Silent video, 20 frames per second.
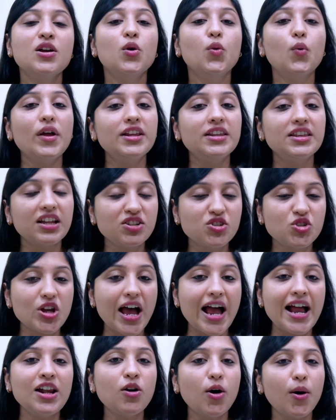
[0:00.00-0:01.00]
When a
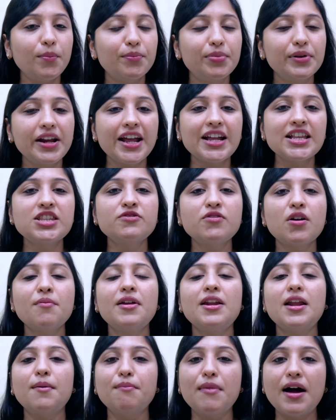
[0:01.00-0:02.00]
child operates from
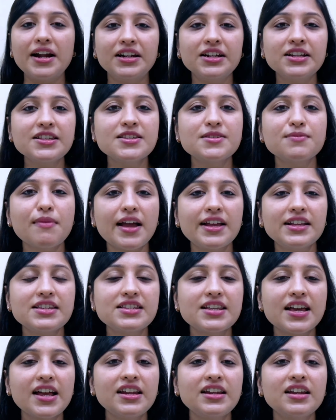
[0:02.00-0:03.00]
an abundance
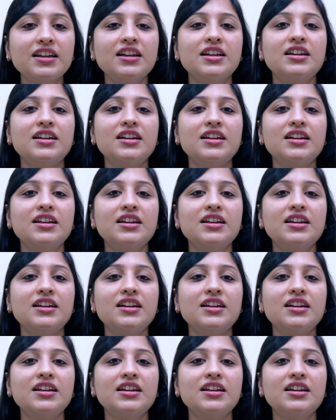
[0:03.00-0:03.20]
mindset,